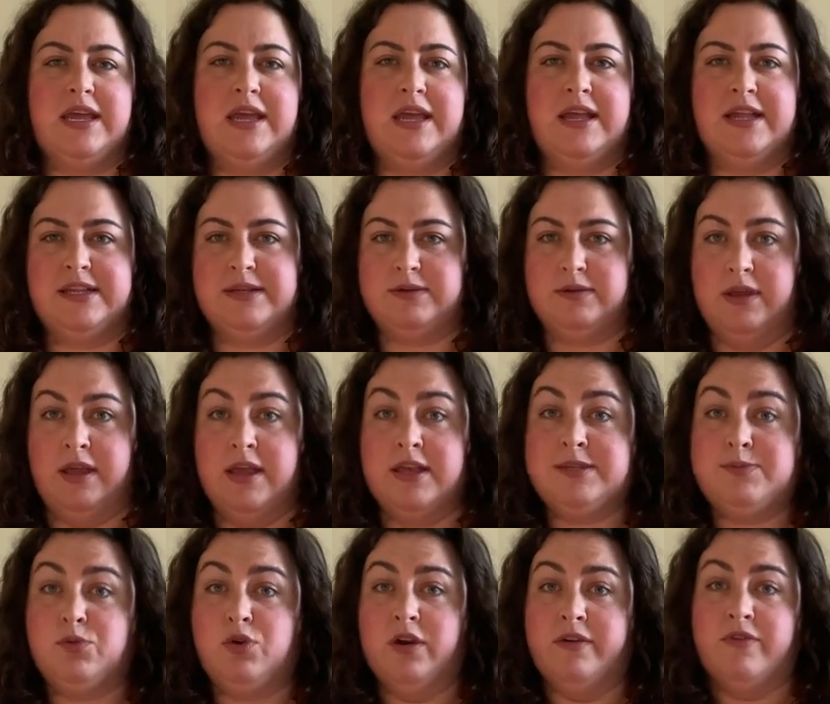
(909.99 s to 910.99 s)
it is
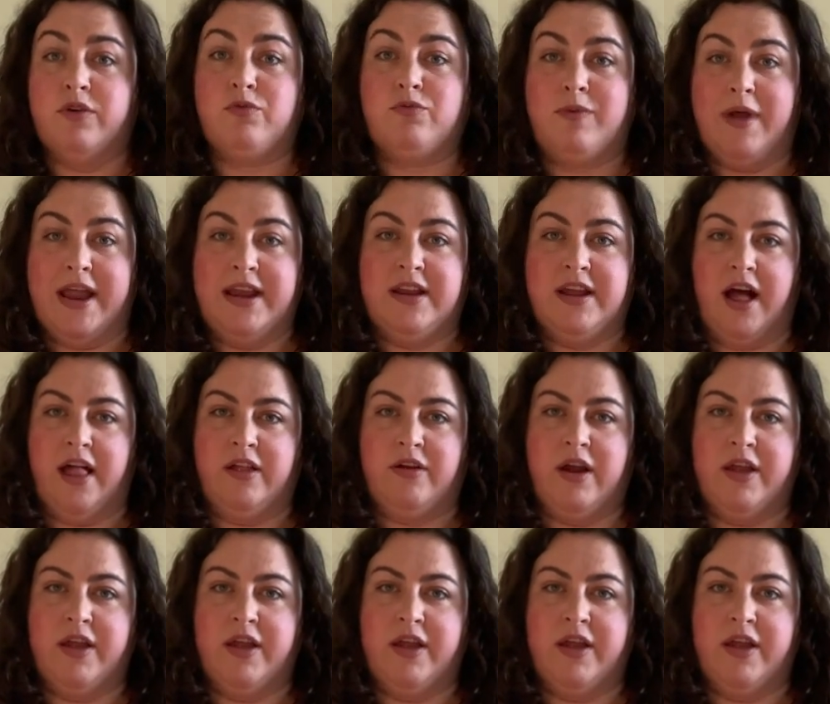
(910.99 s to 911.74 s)
more of a red color.